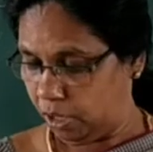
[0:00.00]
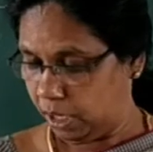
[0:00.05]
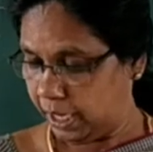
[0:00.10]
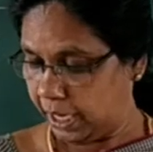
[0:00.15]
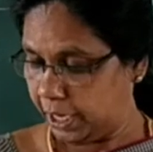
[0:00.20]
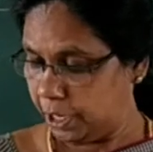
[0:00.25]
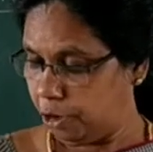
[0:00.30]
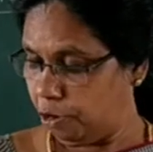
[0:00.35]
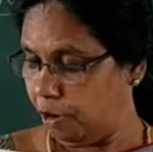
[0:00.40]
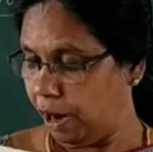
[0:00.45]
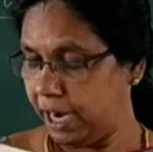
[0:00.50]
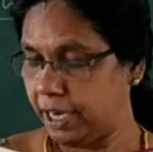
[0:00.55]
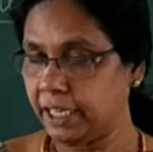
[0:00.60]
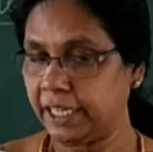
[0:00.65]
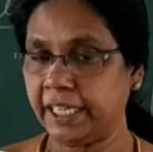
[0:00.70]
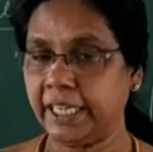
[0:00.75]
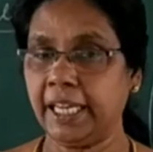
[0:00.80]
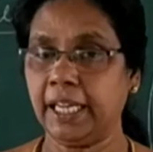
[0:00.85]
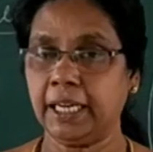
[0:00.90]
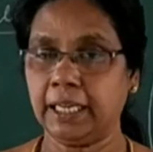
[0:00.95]
red
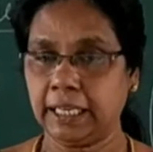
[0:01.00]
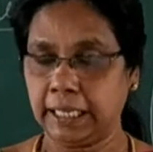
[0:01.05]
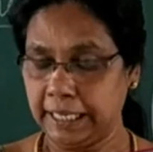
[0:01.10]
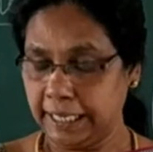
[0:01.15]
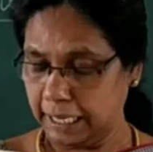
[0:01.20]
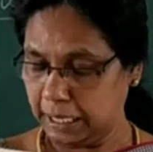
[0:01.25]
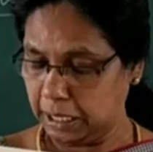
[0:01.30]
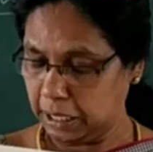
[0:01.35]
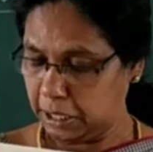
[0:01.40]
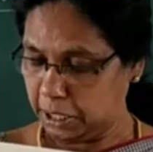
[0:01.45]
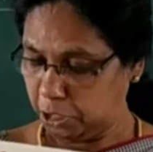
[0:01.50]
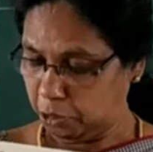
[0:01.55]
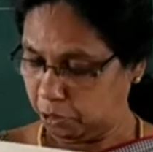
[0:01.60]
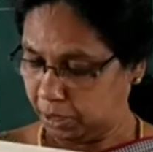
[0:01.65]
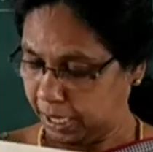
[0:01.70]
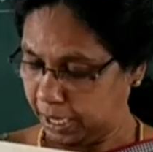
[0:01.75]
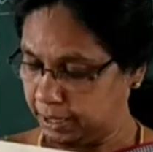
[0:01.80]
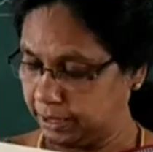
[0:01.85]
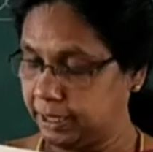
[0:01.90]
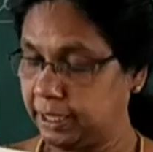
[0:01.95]
one here clearly you
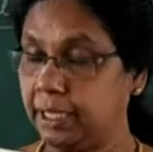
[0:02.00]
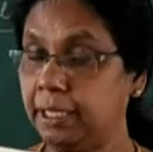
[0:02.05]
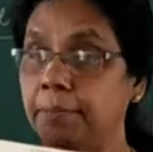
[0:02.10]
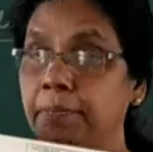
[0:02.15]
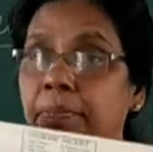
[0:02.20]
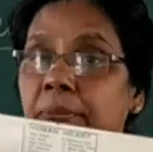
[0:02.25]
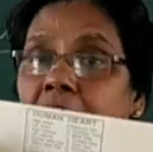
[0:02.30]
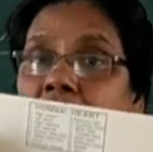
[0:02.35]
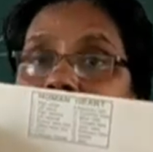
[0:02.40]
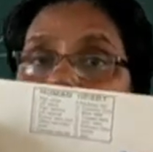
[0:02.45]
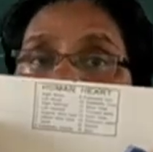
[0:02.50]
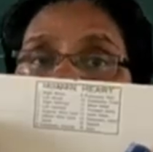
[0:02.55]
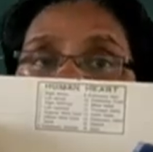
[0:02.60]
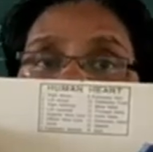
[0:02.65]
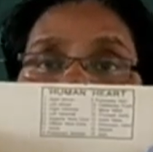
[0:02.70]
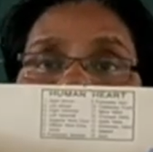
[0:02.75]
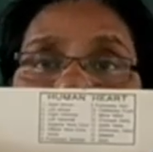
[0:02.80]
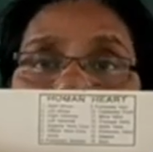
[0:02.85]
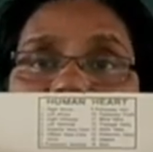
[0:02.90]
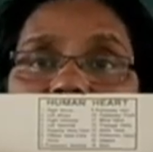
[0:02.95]
can see.
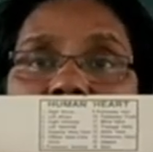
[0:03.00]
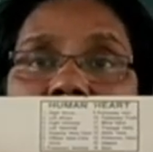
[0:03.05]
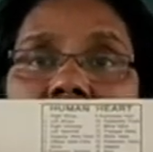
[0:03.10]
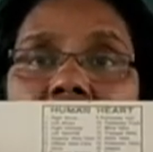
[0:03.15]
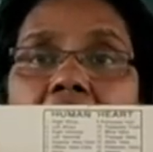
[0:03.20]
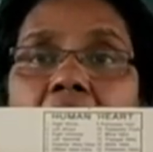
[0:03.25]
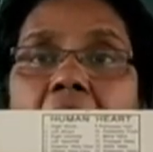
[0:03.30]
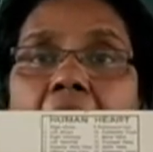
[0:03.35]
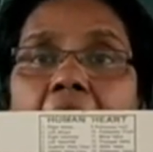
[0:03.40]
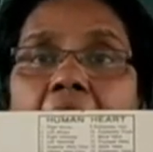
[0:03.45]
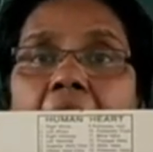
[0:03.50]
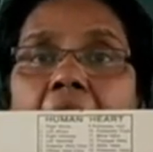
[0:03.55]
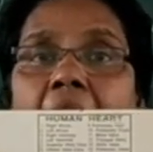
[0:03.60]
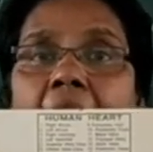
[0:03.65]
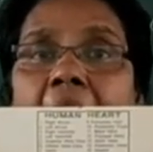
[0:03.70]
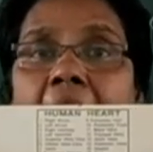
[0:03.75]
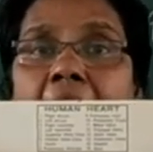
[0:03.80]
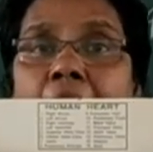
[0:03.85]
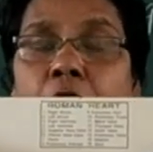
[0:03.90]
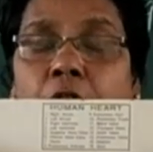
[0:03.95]
This is the
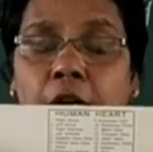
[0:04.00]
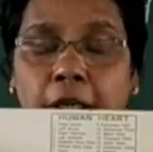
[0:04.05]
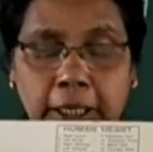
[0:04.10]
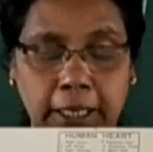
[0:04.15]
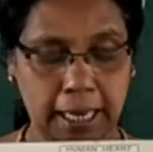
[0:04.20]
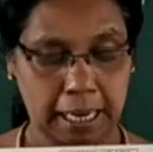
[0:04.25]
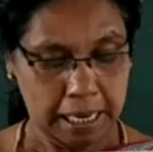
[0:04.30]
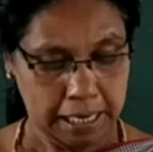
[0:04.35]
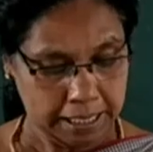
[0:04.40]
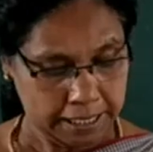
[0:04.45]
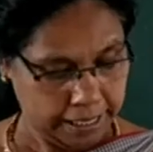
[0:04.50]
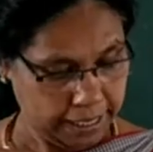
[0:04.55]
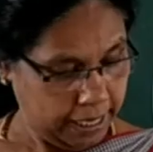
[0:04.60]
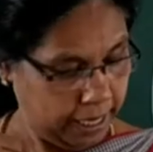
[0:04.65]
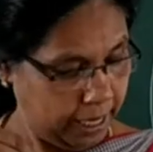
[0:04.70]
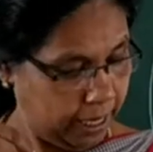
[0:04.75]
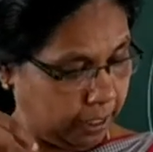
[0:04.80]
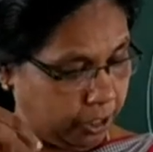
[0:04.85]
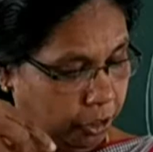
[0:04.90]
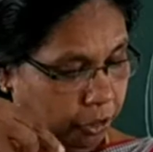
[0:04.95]
aorta.
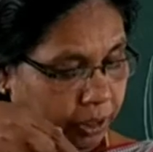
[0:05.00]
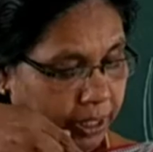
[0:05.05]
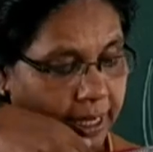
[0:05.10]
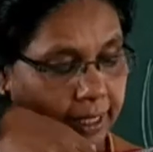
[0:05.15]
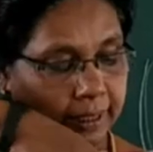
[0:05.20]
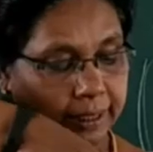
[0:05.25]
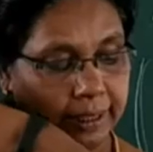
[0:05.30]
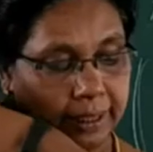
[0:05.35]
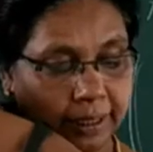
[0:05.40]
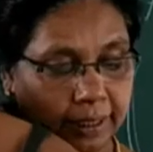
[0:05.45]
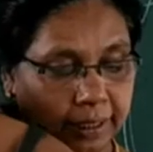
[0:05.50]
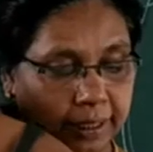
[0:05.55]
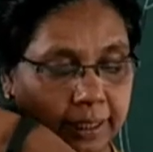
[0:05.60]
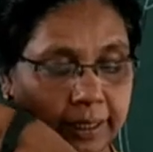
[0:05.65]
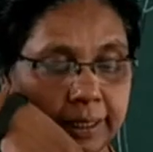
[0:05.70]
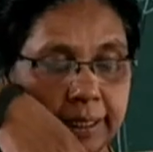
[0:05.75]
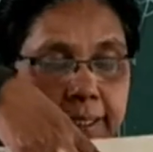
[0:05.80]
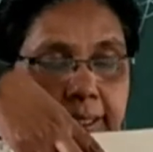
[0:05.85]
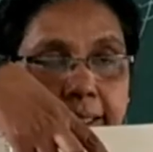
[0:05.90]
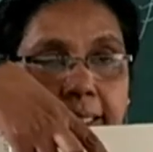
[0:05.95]
Here you can see
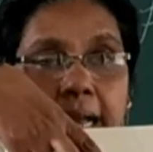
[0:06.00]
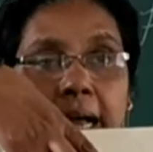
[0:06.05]
this is the